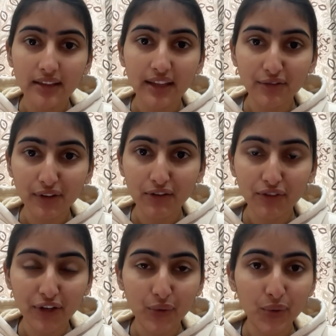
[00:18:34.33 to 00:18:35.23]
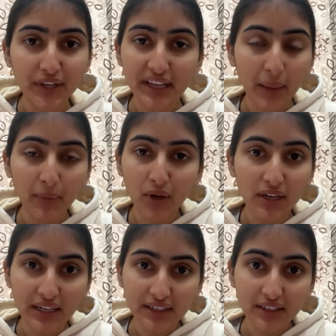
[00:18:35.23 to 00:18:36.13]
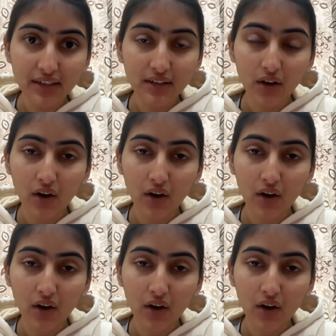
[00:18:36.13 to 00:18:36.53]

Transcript: then feel free to DM me on LinkedIn